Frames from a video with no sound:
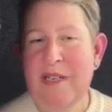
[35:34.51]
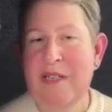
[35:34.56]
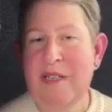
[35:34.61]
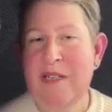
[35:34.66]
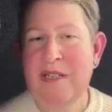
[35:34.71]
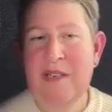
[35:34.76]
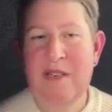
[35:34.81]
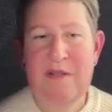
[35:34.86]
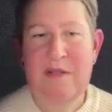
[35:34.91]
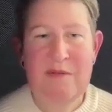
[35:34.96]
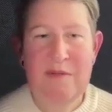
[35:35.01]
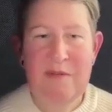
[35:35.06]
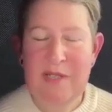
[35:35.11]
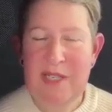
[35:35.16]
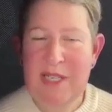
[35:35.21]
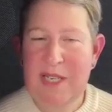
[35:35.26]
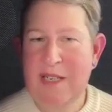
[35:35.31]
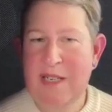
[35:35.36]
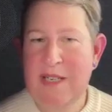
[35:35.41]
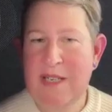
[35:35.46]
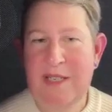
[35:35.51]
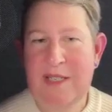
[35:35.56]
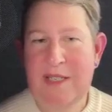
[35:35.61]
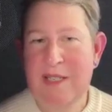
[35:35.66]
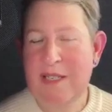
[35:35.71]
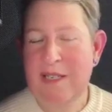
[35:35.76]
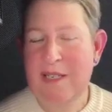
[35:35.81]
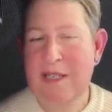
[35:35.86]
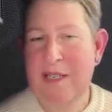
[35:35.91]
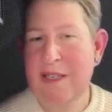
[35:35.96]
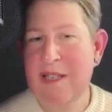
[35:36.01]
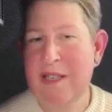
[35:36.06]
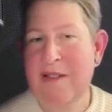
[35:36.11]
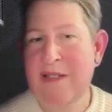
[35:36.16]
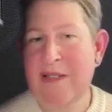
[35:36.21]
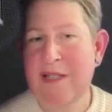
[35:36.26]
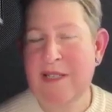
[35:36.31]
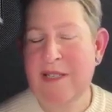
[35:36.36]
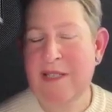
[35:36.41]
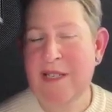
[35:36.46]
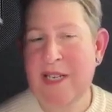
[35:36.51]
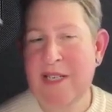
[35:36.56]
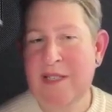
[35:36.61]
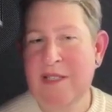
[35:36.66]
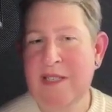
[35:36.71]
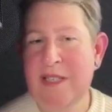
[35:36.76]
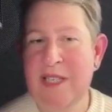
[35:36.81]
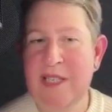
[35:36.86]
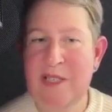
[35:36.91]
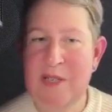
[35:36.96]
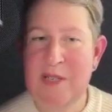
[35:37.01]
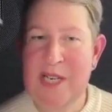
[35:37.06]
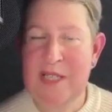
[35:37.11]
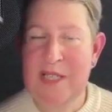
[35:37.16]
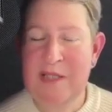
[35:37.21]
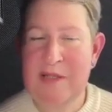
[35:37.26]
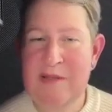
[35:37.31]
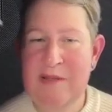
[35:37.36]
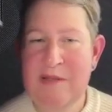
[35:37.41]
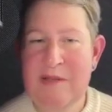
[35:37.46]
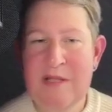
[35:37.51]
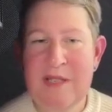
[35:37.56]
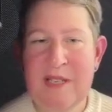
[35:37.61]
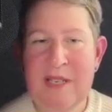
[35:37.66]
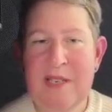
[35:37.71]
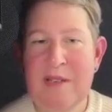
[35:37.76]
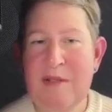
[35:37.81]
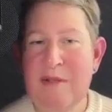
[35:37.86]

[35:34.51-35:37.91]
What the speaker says: new techniques that can allow us to actually extract those